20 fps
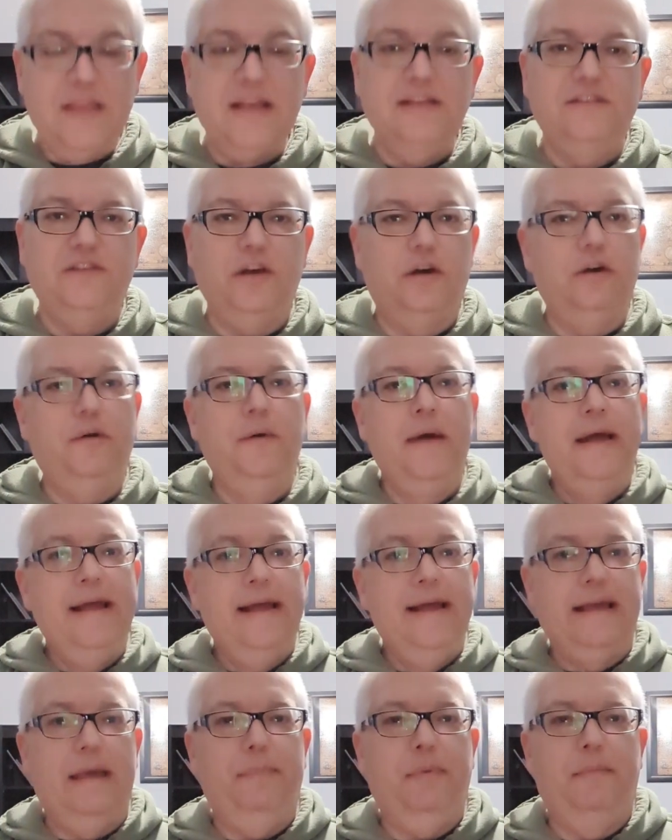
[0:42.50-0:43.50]
And so
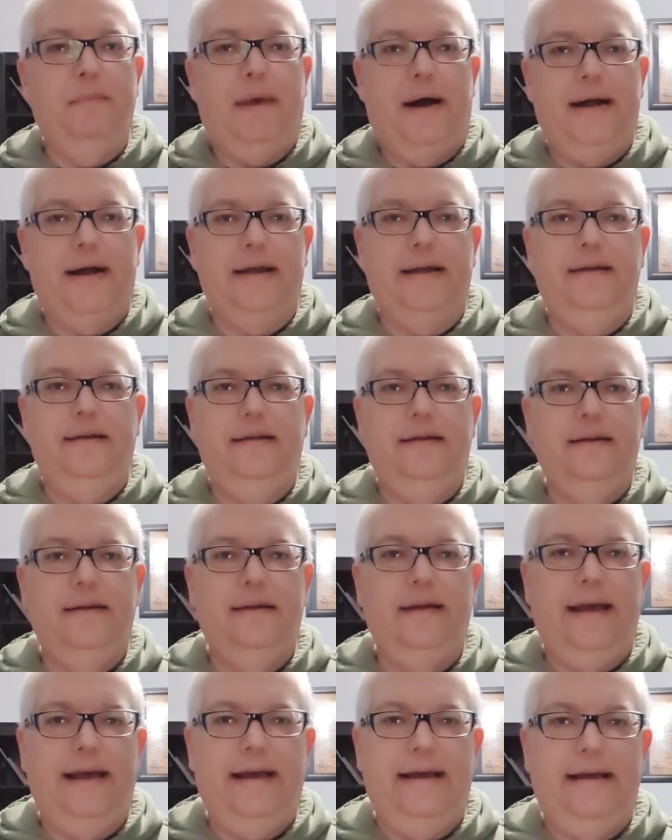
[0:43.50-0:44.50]
keep in mind
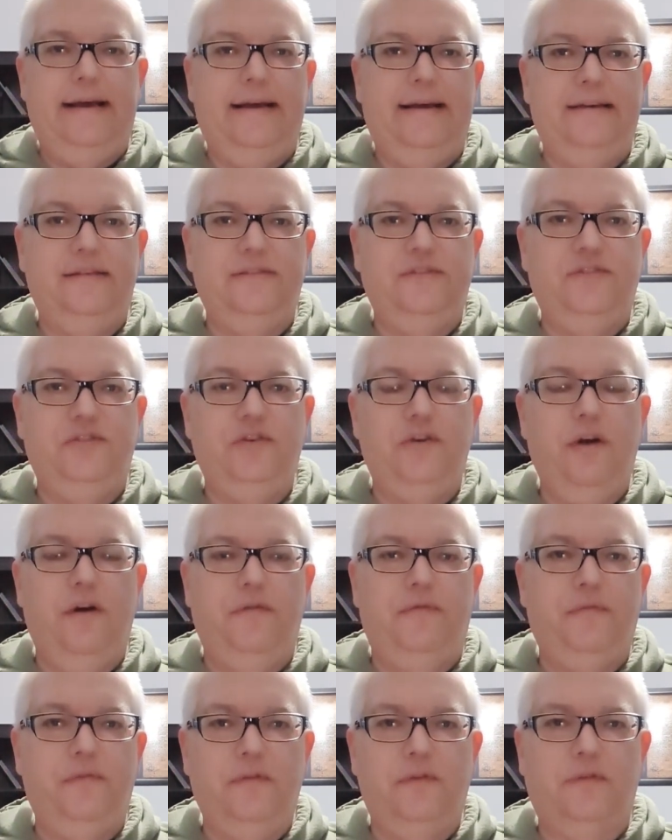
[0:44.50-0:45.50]
as you
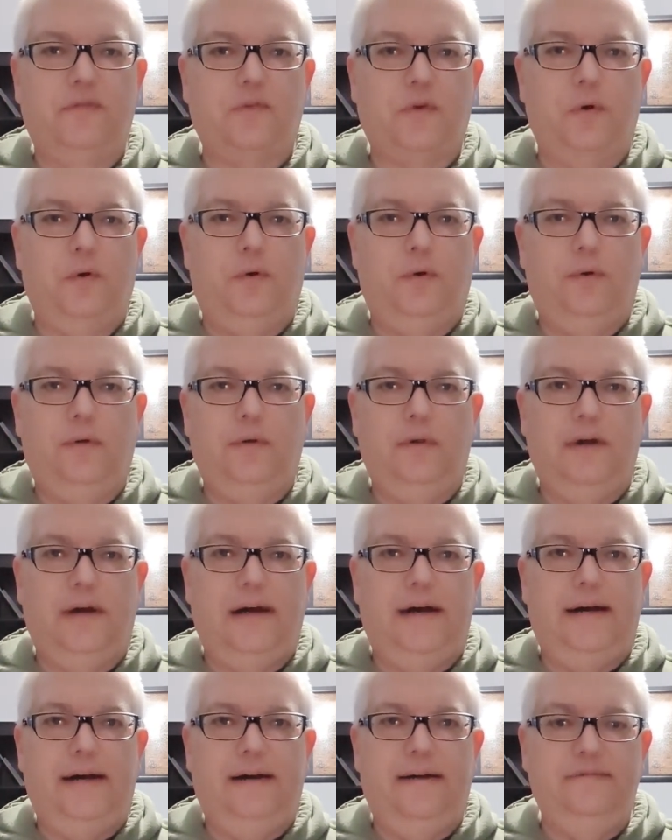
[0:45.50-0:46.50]
go through the scroll
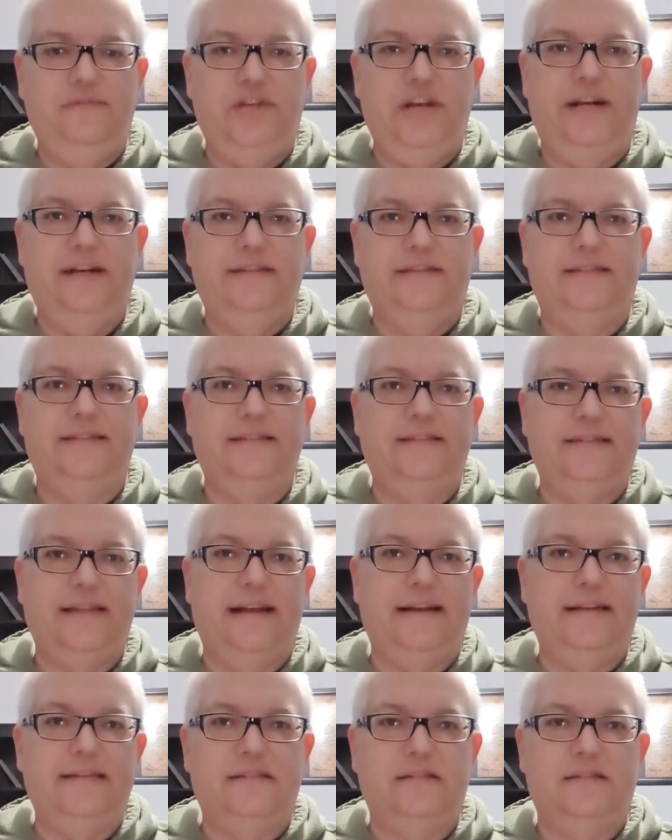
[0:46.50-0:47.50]
of Genesis
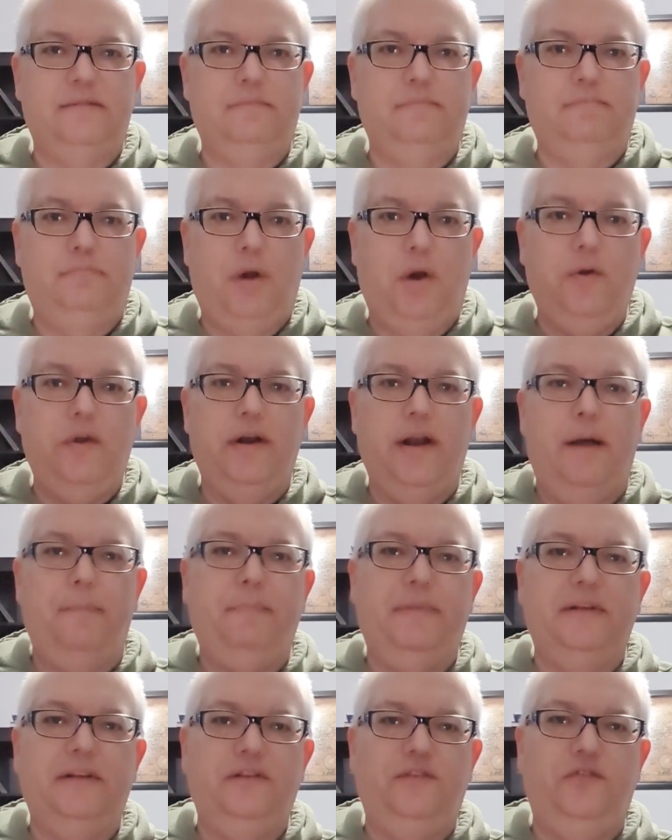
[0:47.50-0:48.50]
that it's broken
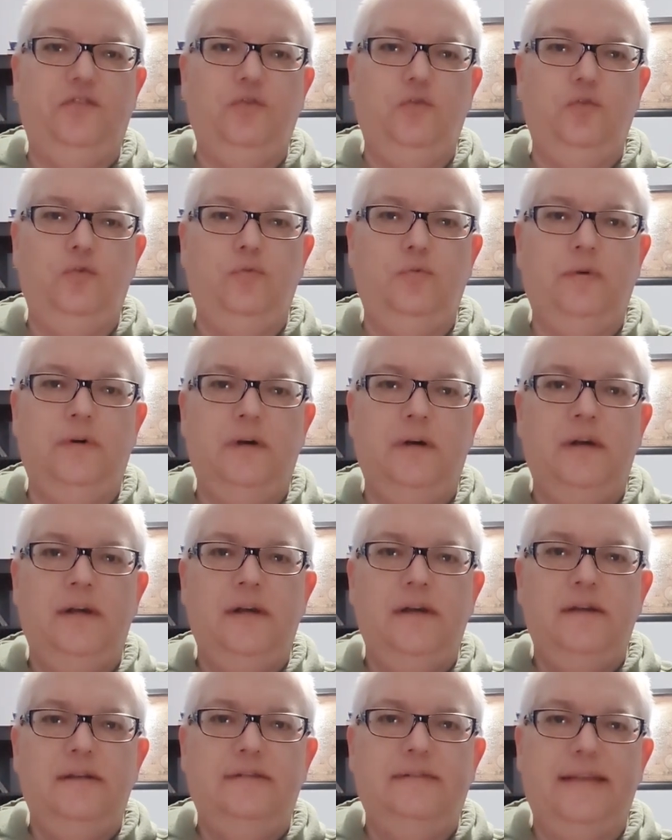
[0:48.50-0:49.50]
up into two
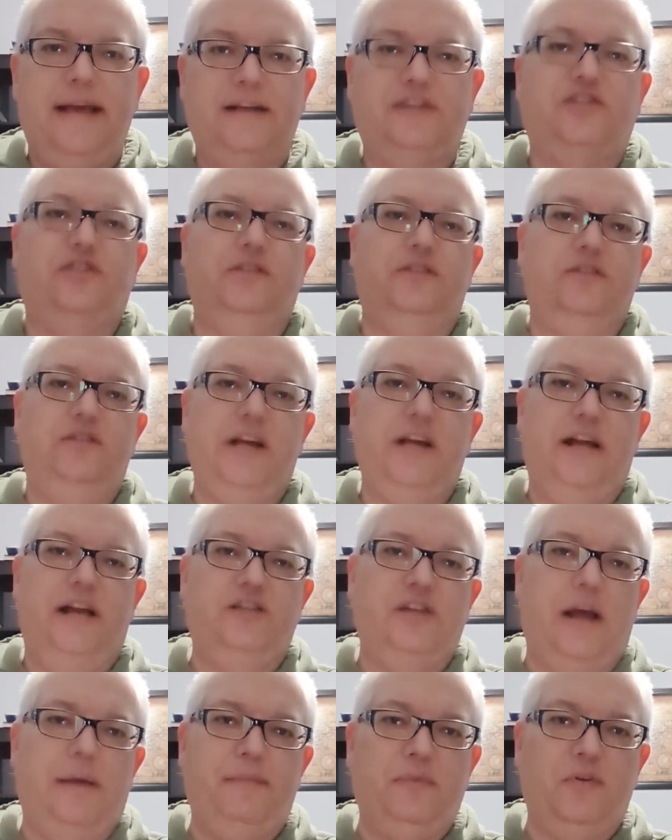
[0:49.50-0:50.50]
sections. You got
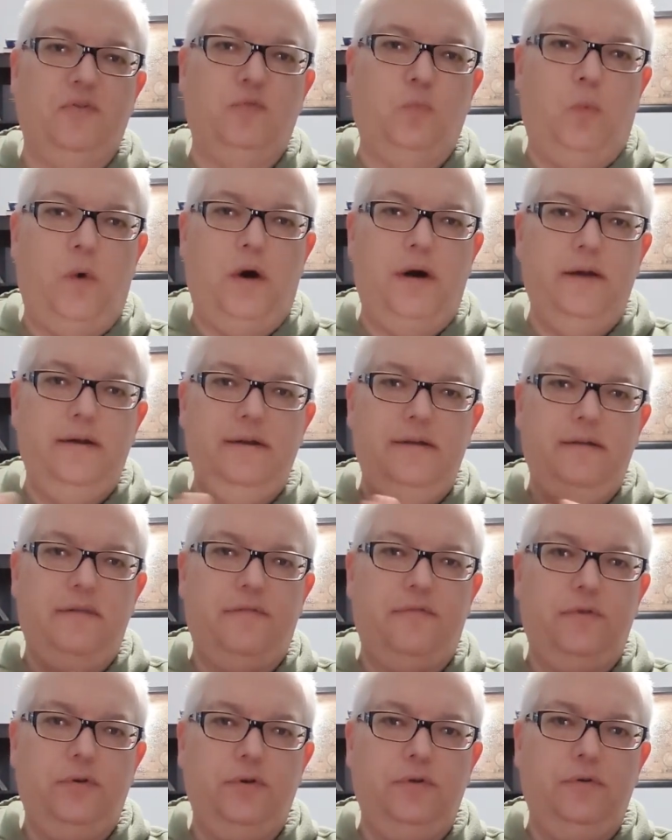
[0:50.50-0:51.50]
chapters 1
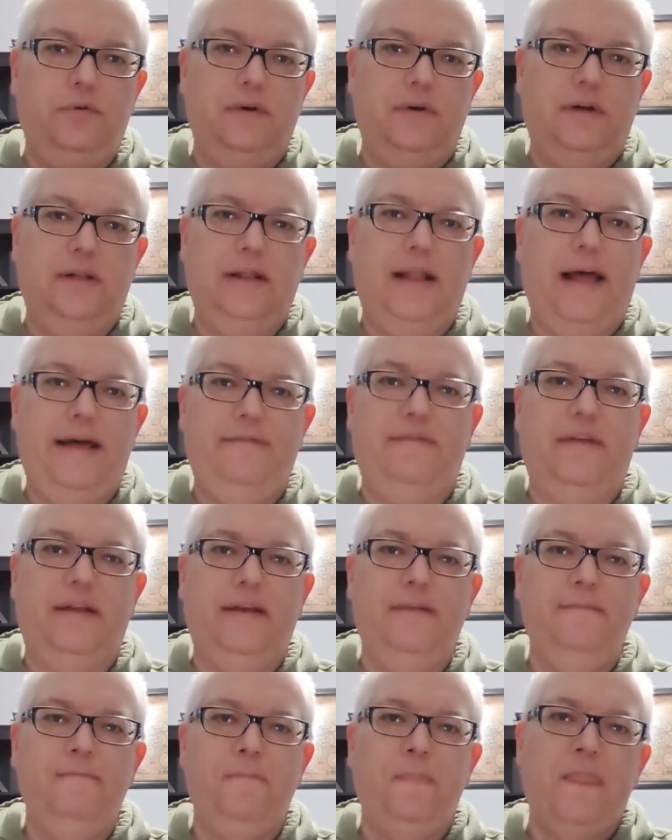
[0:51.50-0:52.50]
through
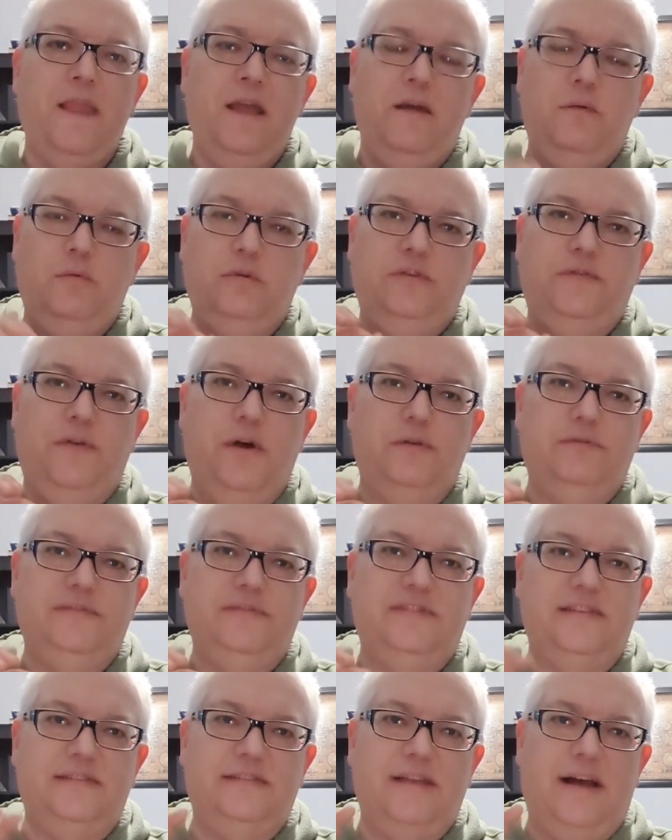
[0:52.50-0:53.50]
11, which
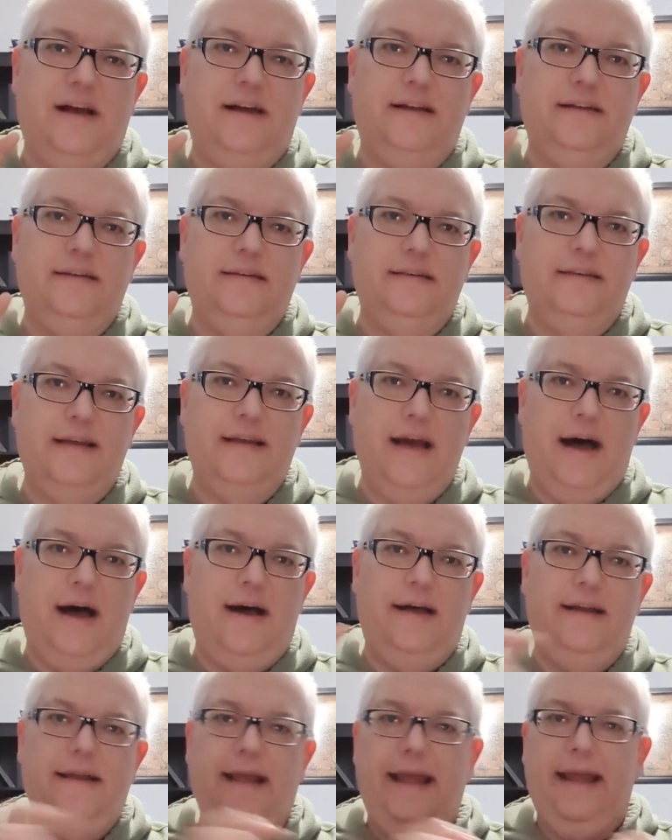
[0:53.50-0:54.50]
focuses on
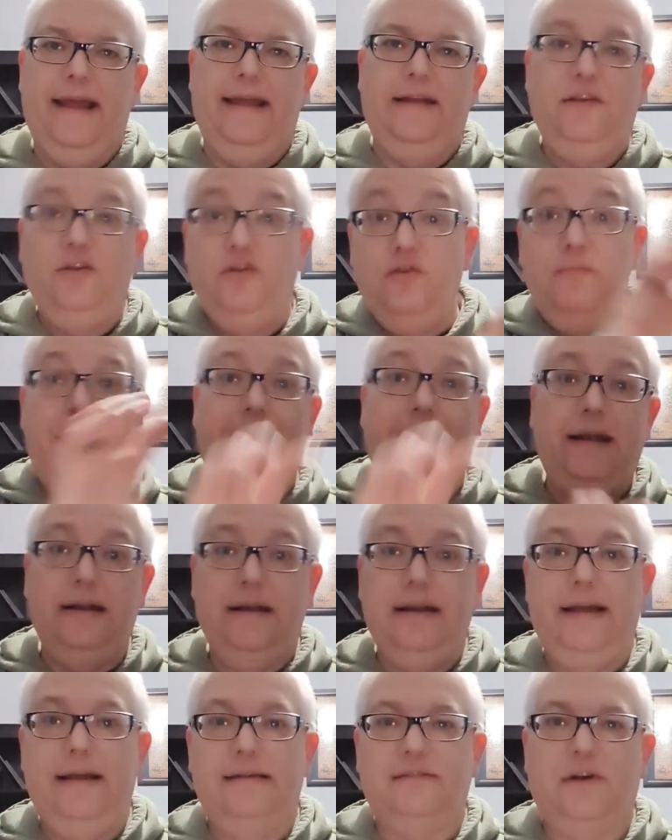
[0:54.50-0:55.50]
God and
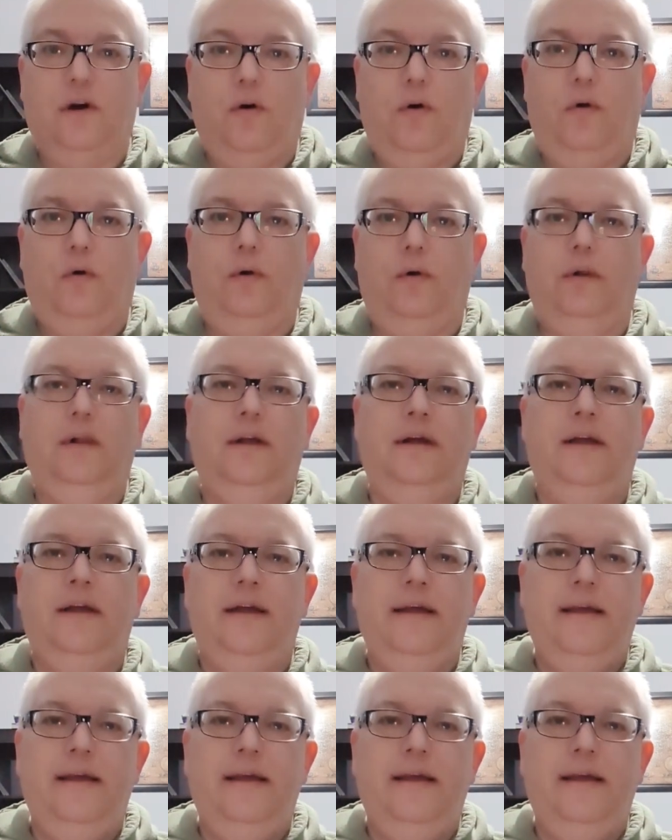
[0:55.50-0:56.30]
humanity as a whole.